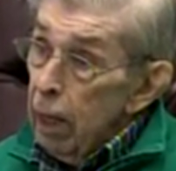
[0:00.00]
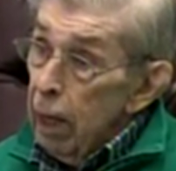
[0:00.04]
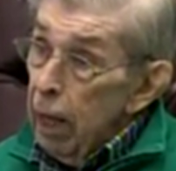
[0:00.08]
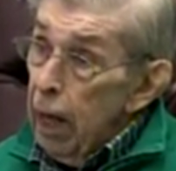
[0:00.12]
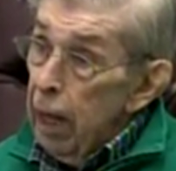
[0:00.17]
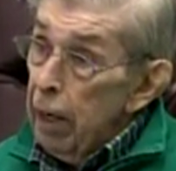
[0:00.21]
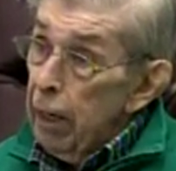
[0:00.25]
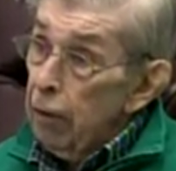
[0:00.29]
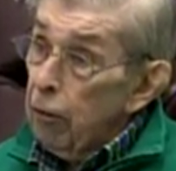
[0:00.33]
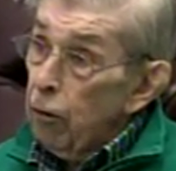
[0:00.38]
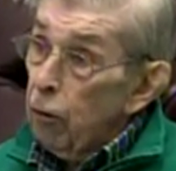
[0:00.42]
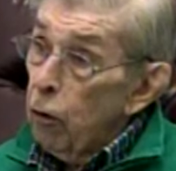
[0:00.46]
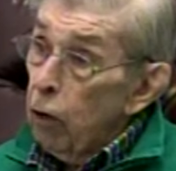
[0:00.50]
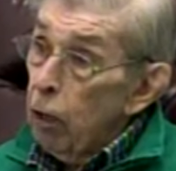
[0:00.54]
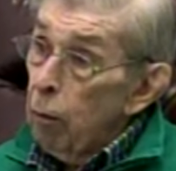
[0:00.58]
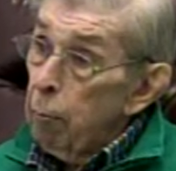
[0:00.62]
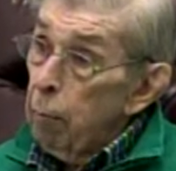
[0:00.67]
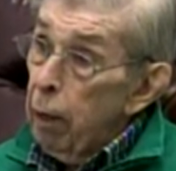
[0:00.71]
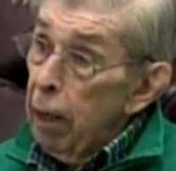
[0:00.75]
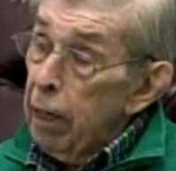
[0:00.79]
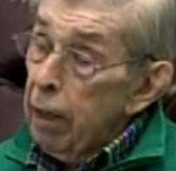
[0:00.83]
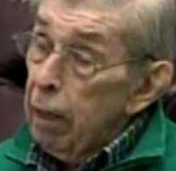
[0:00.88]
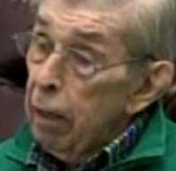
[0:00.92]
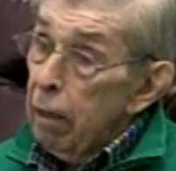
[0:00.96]
And it's going to
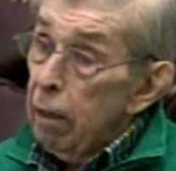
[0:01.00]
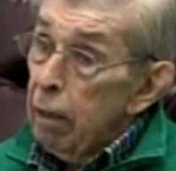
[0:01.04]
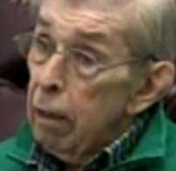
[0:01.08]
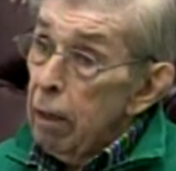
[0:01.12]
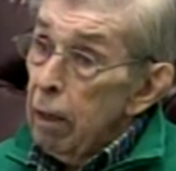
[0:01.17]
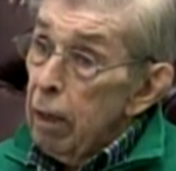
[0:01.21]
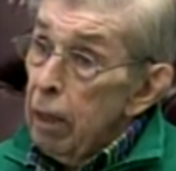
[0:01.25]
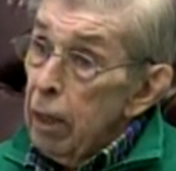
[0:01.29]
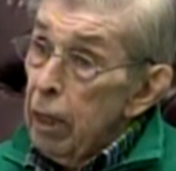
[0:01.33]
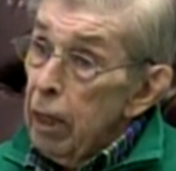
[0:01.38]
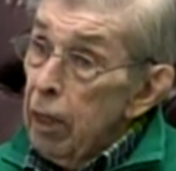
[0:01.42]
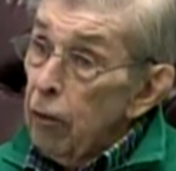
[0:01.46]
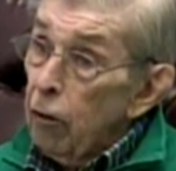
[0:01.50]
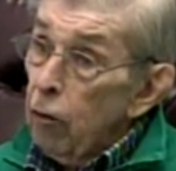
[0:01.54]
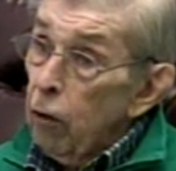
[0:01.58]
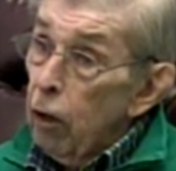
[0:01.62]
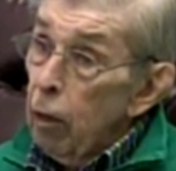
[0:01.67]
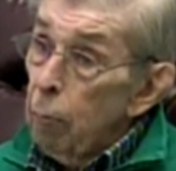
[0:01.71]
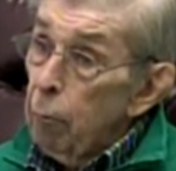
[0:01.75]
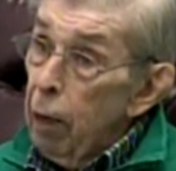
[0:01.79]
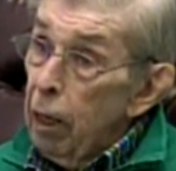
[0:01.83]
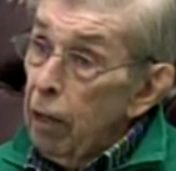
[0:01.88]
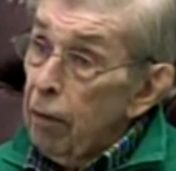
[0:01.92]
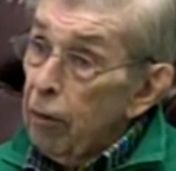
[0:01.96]
make
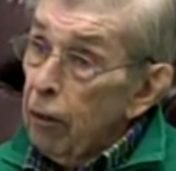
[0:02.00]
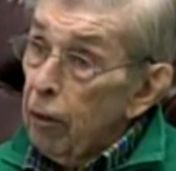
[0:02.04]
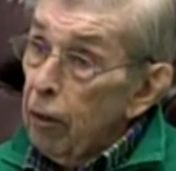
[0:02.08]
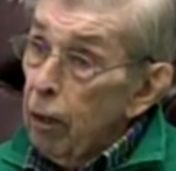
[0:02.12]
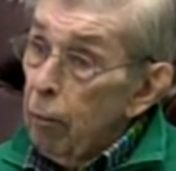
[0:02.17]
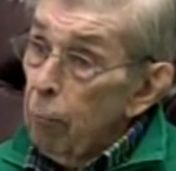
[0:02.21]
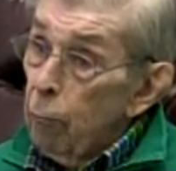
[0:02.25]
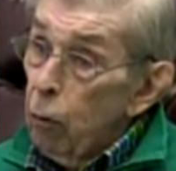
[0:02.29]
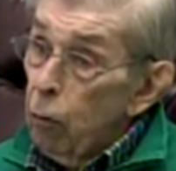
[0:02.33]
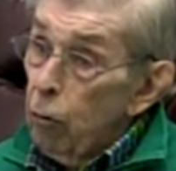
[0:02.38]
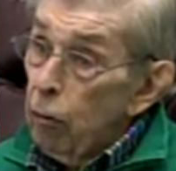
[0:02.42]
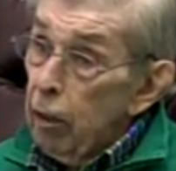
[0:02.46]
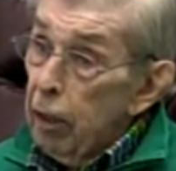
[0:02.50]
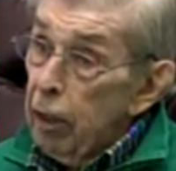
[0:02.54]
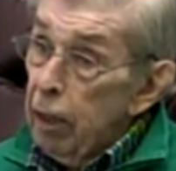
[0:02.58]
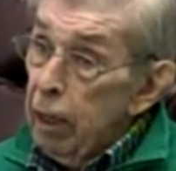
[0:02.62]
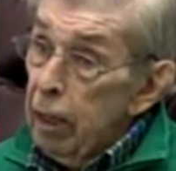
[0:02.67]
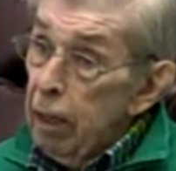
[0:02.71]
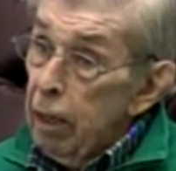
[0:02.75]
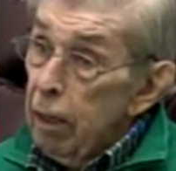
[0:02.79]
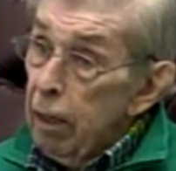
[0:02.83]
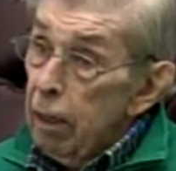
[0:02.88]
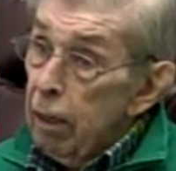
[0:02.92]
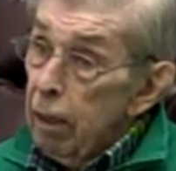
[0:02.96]
the
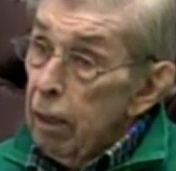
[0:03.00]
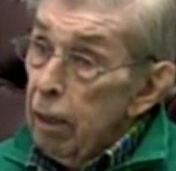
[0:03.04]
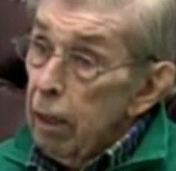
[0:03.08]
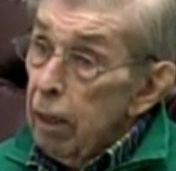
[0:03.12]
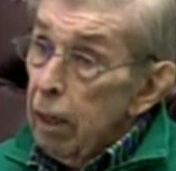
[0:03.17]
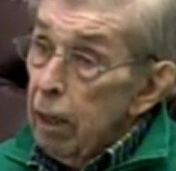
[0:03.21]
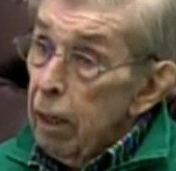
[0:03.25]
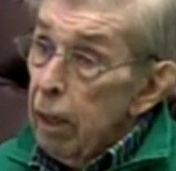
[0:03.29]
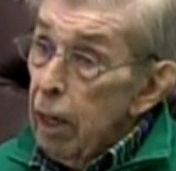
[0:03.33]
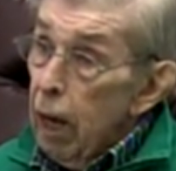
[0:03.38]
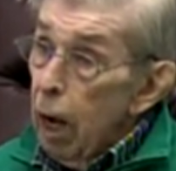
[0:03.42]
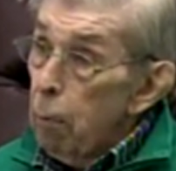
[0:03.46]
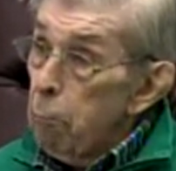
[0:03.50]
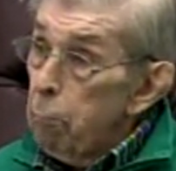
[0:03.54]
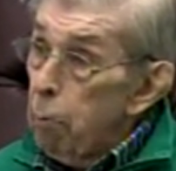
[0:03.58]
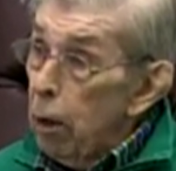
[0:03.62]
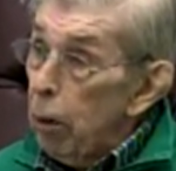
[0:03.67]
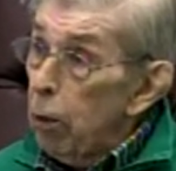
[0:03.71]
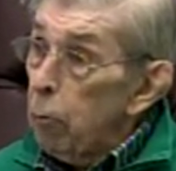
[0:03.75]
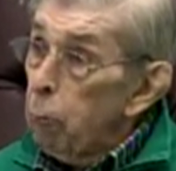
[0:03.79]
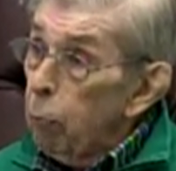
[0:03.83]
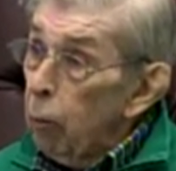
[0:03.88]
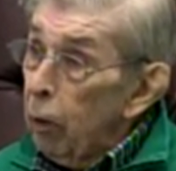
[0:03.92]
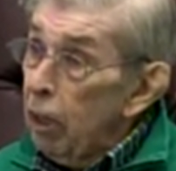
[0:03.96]
community a
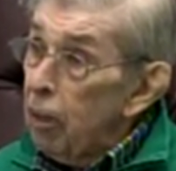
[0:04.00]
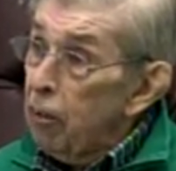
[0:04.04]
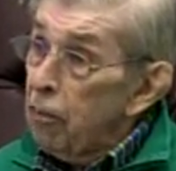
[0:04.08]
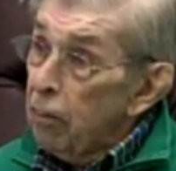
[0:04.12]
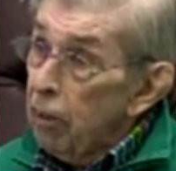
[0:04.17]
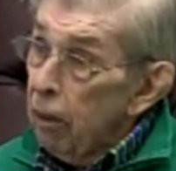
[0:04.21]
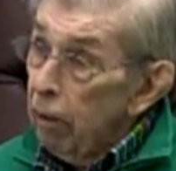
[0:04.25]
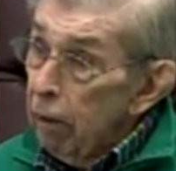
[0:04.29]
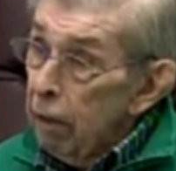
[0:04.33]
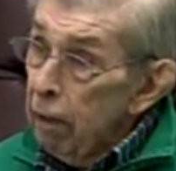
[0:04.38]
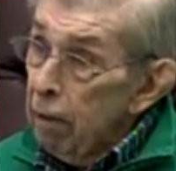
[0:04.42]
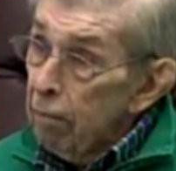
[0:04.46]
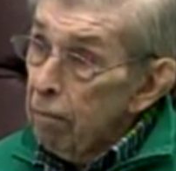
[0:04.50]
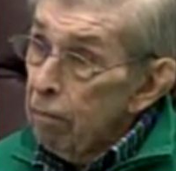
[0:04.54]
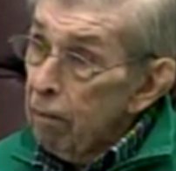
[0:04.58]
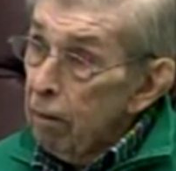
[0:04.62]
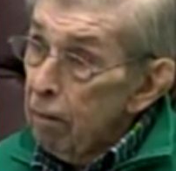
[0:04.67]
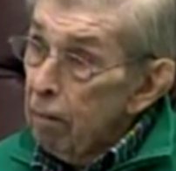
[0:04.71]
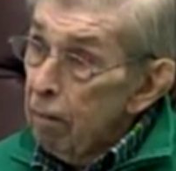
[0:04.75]
better place to live.